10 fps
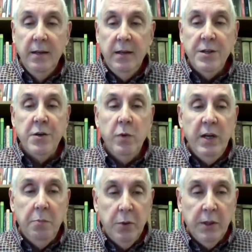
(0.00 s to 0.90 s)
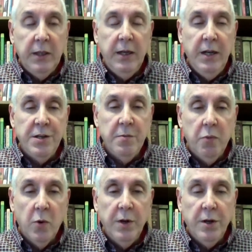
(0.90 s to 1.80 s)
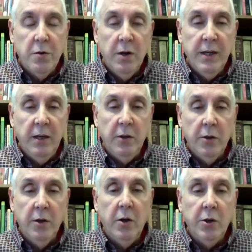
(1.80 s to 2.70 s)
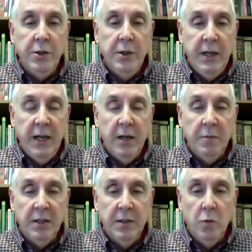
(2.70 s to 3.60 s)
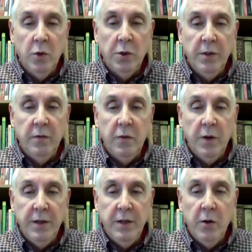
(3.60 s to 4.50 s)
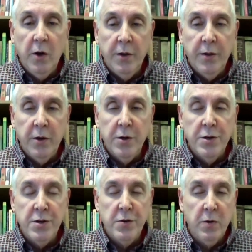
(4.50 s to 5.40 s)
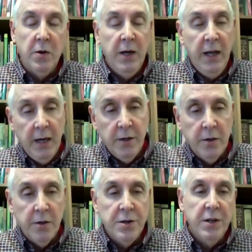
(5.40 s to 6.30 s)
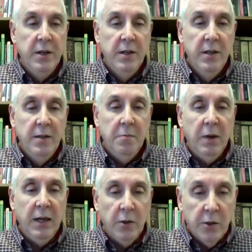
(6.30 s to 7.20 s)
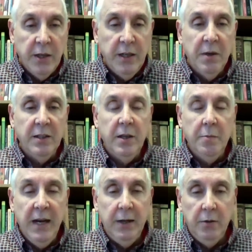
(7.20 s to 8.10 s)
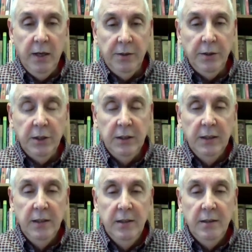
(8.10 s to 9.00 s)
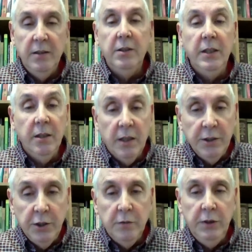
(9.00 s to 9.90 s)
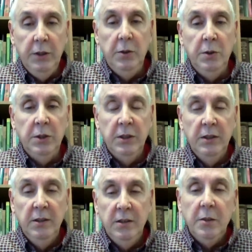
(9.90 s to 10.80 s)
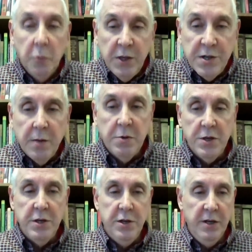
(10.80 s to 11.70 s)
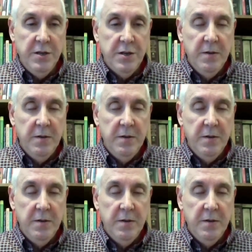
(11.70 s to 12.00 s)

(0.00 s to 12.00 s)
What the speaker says: as you read a book, it's important to try and learn all you can about the world in front of the authors or editors by learning about their backgrounds, their theological views, their presuppositions.